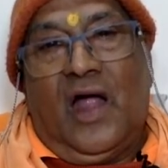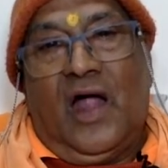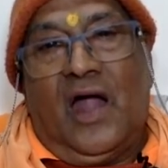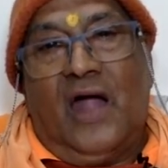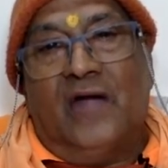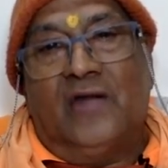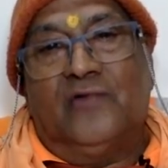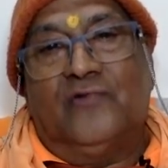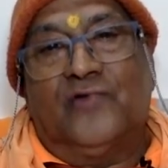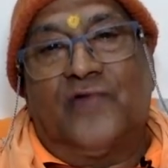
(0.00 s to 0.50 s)

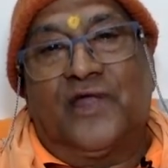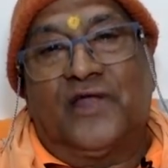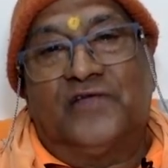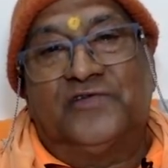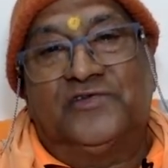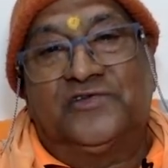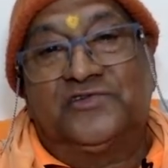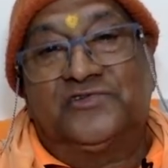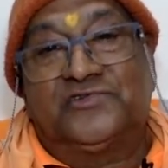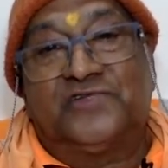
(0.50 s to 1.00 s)
And your
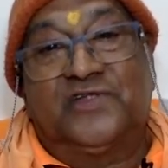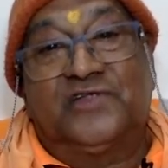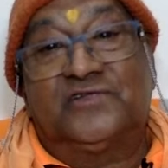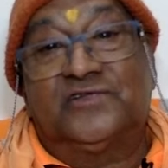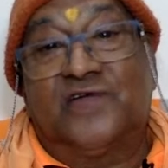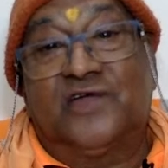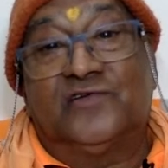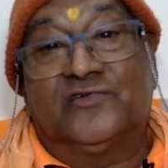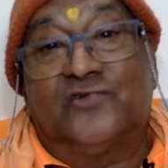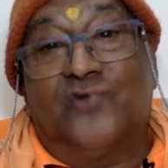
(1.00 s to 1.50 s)

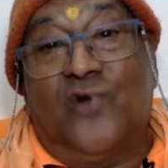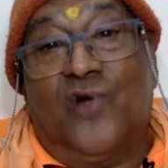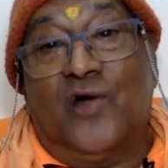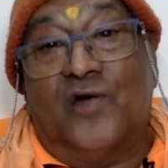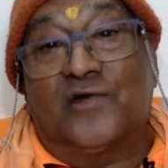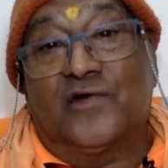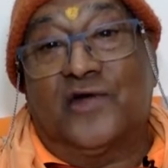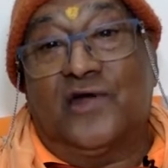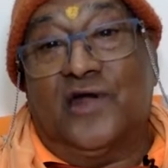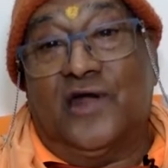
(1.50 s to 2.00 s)
existence has no
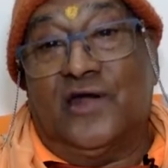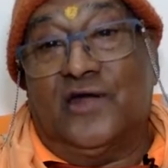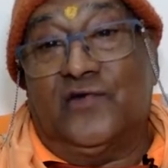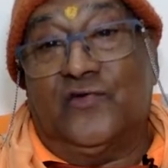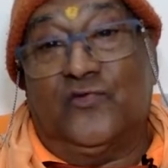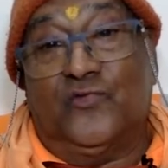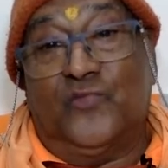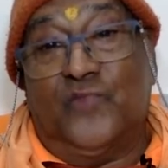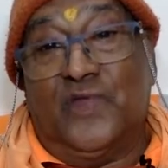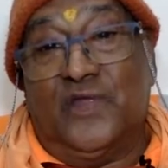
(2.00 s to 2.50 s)

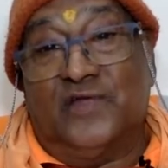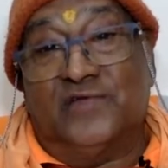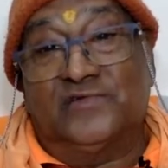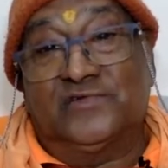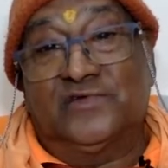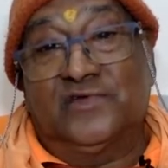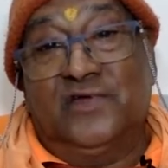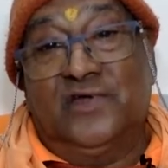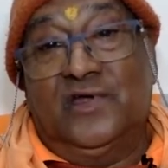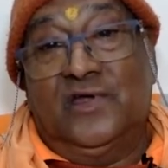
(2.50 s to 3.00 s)
alternative, please.